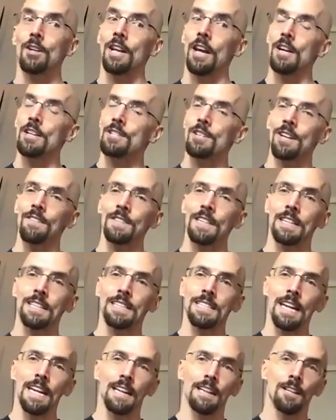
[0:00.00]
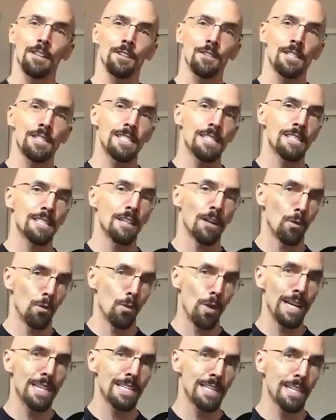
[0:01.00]
They also have to take their
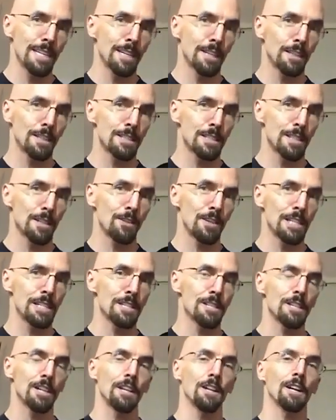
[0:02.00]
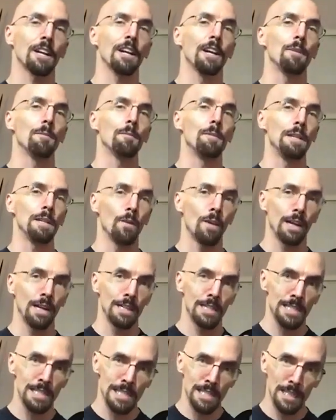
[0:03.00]
rest into consideration. So they're going to be
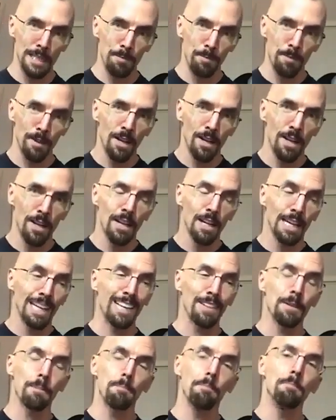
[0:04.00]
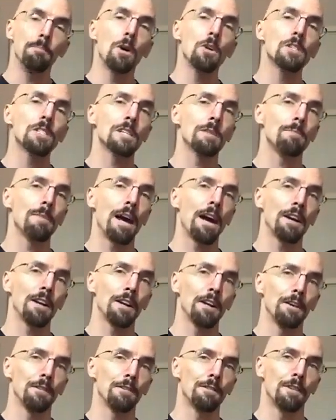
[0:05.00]
wanting to sleep, get the most
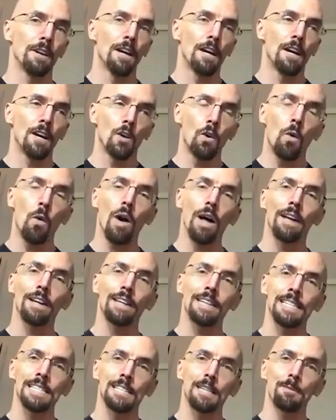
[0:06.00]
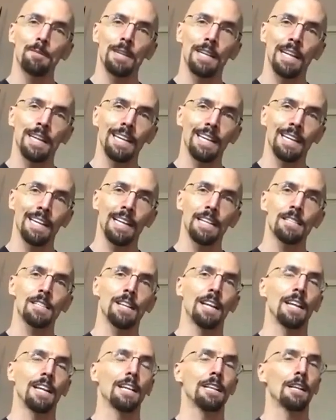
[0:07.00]
amount of quality sleep that they can get,
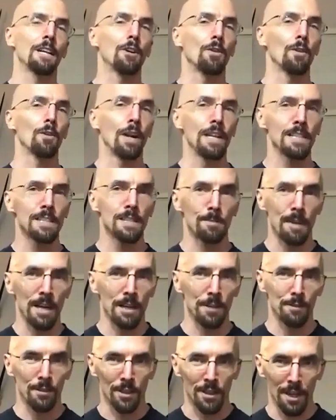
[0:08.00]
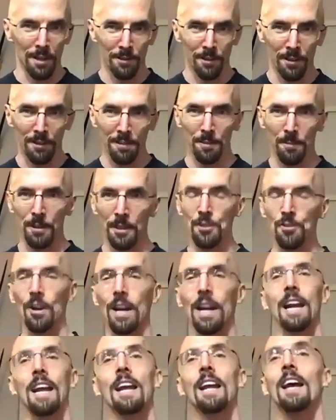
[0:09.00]
so they get the greatest amount of recovery from their
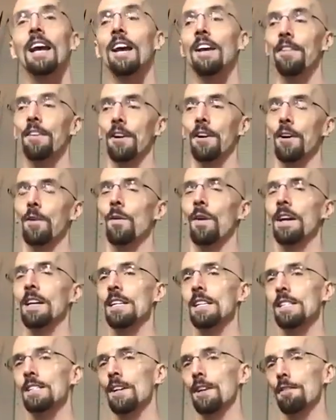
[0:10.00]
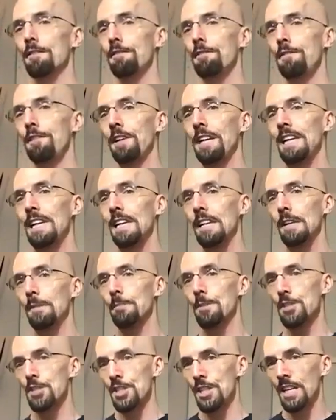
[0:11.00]
training. They're going to want to start feeding the
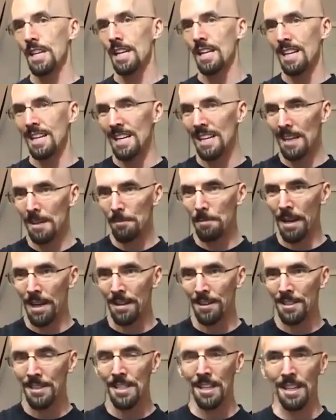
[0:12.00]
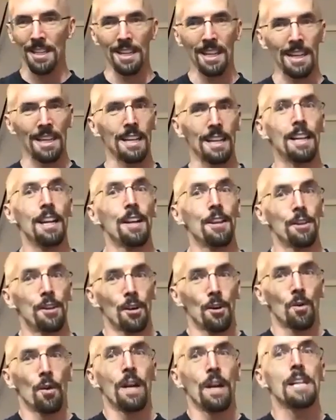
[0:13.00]
machine better so they get the
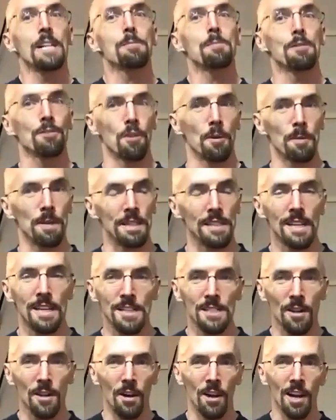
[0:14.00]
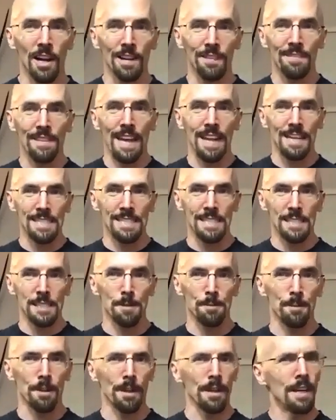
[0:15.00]
greatest performance. So all of that is
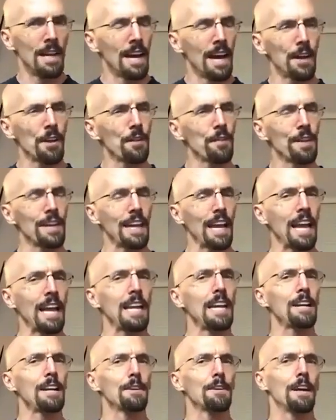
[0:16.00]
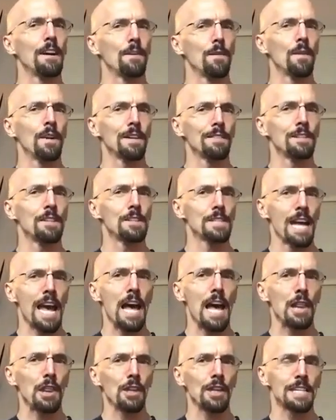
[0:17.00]
discipline. I don't think any one of those
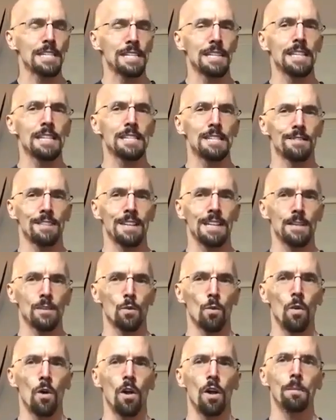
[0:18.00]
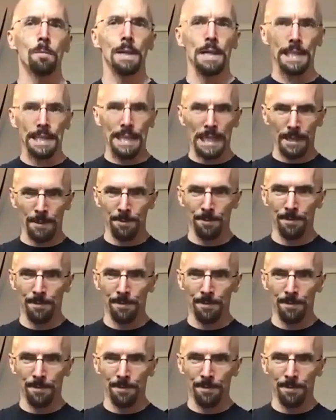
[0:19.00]
athletes thinks of it as wall building.